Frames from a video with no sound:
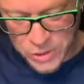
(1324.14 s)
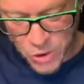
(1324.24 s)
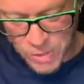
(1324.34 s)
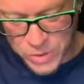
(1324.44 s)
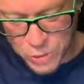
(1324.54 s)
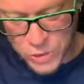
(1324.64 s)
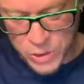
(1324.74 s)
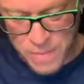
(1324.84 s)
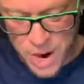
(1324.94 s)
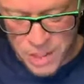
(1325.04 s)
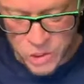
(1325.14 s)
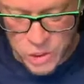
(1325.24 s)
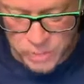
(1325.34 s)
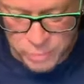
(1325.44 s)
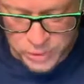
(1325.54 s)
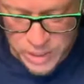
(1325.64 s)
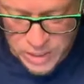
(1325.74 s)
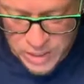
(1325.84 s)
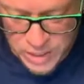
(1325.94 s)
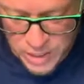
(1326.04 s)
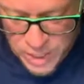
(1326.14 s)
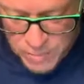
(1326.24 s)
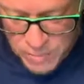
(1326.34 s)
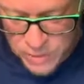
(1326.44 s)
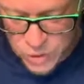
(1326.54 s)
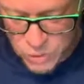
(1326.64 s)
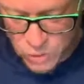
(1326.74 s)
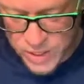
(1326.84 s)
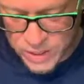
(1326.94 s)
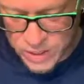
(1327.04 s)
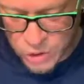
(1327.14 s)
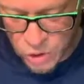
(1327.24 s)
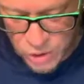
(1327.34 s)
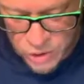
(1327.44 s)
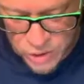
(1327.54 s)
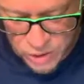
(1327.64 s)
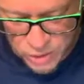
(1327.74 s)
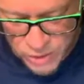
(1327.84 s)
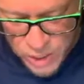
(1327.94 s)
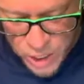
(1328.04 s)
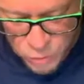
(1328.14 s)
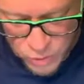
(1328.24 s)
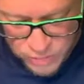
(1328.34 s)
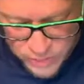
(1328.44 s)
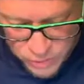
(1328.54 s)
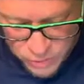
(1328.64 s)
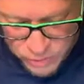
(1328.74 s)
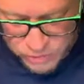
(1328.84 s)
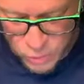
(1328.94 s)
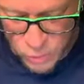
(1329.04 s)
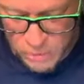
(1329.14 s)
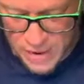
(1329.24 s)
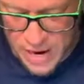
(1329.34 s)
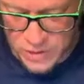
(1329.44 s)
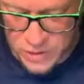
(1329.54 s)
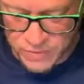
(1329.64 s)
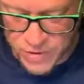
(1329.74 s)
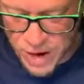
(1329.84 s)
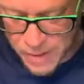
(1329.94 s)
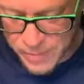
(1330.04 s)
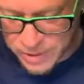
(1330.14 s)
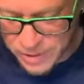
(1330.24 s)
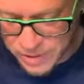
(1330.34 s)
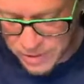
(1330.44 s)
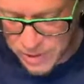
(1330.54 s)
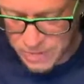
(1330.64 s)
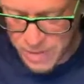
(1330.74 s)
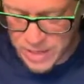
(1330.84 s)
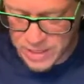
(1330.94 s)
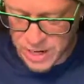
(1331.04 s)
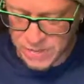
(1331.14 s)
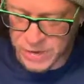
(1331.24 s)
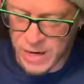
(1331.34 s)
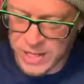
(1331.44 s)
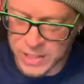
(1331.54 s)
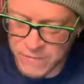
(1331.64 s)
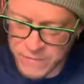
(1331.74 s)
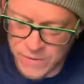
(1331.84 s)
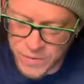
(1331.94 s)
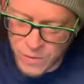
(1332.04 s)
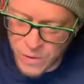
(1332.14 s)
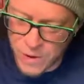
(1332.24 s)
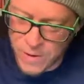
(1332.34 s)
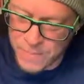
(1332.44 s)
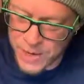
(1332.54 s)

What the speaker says: armies were demolished completely by Mr. Winston Churchill, who revealed on the floor of the House of Commons on May 7, 1951,